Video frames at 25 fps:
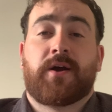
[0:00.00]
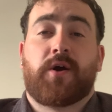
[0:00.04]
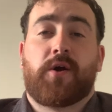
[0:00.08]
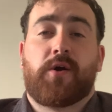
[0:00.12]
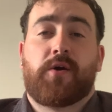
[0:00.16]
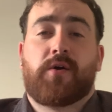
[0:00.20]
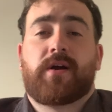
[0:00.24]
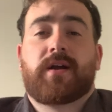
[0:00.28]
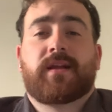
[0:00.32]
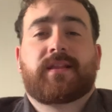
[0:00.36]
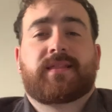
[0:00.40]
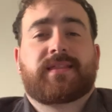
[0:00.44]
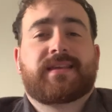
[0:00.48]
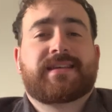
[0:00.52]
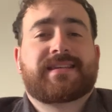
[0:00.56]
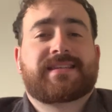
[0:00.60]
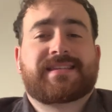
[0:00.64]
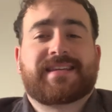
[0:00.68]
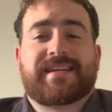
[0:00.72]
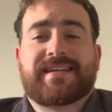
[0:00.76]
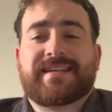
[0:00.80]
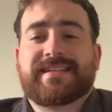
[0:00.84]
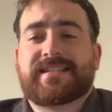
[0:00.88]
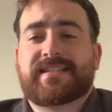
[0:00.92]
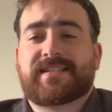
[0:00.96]
Alright,
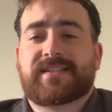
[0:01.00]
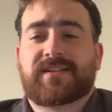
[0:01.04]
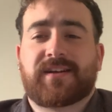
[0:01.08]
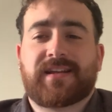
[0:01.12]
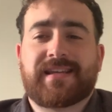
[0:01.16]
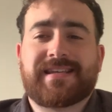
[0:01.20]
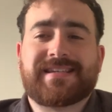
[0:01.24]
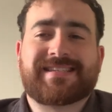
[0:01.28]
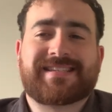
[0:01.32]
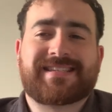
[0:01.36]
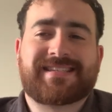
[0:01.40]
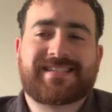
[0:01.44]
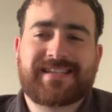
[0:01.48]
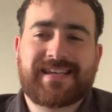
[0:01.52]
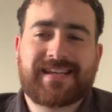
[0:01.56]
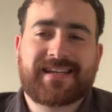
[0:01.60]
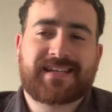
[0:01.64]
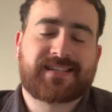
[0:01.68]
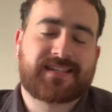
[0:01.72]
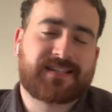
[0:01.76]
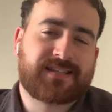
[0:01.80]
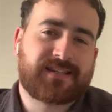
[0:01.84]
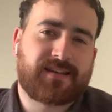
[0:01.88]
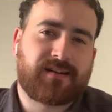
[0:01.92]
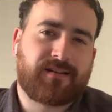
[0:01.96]
this is study
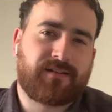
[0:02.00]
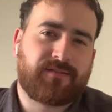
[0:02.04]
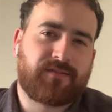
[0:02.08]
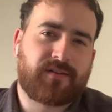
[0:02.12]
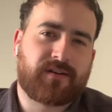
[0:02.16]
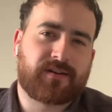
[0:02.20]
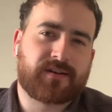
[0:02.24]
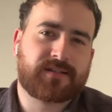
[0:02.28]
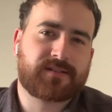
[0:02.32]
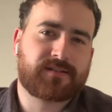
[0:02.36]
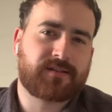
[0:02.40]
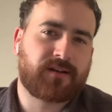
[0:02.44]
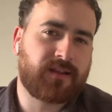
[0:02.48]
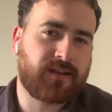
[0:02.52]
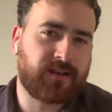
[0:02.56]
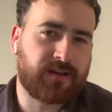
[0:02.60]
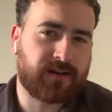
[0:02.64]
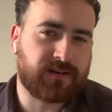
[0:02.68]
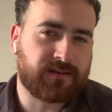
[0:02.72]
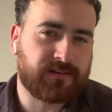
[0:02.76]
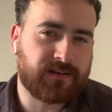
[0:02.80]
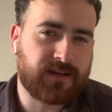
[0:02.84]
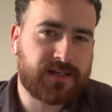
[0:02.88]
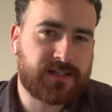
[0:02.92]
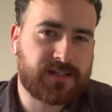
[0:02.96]
6 of our study in
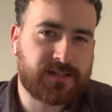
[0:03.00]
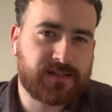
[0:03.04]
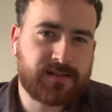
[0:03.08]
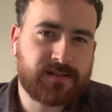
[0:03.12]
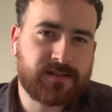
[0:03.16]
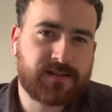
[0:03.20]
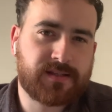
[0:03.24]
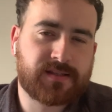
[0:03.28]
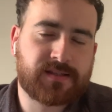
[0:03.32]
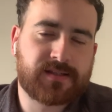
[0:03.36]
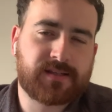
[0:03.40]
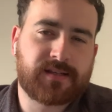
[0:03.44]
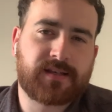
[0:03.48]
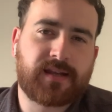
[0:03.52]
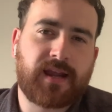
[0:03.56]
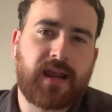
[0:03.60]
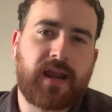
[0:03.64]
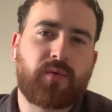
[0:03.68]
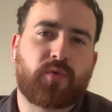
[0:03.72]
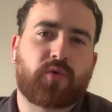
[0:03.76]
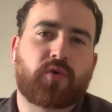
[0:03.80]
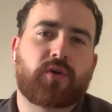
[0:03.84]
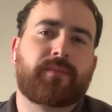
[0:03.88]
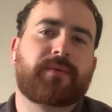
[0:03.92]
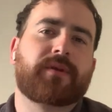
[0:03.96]
Galatians. Today
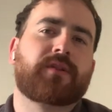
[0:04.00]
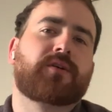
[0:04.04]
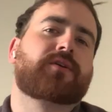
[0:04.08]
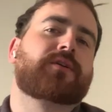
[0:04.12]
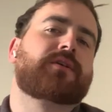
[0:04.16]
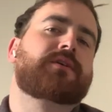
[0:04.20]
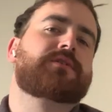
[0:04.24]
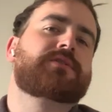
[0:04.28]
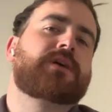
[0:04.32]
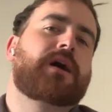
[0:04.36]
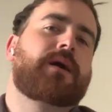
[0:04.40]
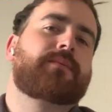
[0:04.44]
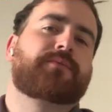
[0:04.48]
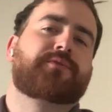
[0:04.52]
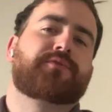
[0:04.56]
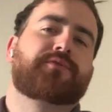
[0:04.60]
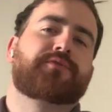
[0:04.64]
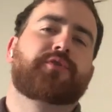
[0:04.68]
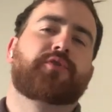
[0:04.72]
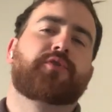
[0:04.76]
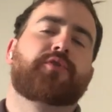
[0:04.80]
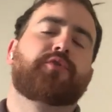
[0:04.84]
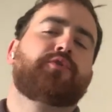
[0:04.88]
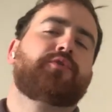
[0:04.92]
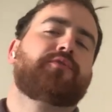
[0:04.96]
we're going to be looking at chapter
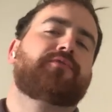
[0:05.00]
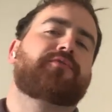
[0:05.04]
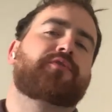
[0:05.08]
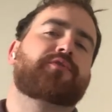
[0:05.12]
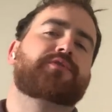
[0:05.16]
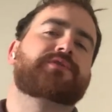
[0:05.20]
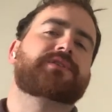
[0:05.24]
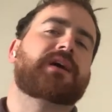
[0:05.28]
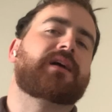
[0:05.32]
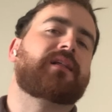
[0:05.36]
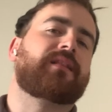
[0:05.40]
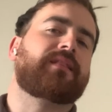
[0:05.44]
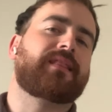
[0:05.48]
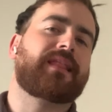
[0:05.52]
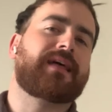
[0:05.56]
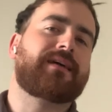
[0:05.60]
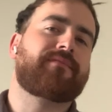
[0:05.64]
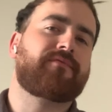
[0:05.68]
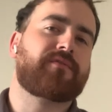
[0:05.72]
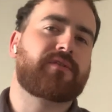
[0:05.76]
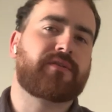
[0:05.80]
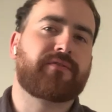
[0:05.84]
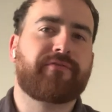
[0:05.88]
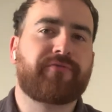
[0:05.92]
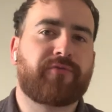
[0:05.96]
2, verse
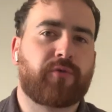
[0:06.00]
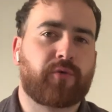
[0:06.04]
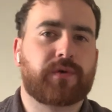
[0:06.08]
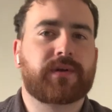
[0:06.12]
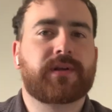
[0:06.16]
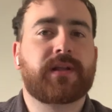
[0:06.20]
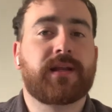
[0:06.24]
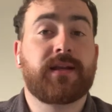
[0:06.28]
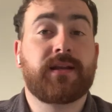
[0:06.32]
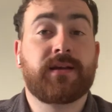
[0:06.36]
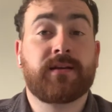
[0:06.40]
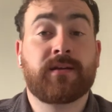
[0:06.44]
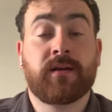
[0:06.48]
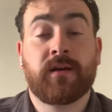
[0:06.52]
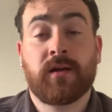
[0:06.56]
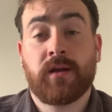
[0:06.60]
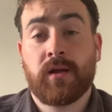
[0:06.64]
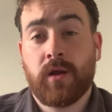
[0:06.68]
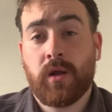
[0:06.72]
11 to 14.